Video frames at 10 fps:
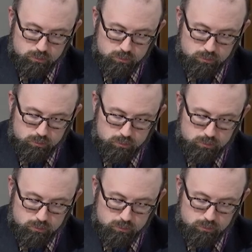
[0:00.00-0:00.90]

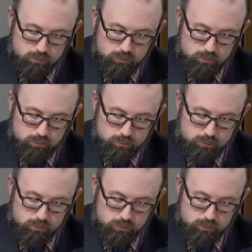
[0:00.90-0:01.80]

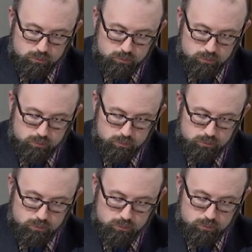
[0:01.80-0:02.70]

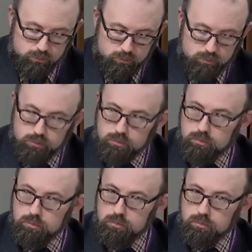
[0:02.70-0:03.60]

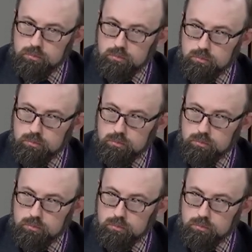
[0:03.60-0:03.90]
The person shown says nothing.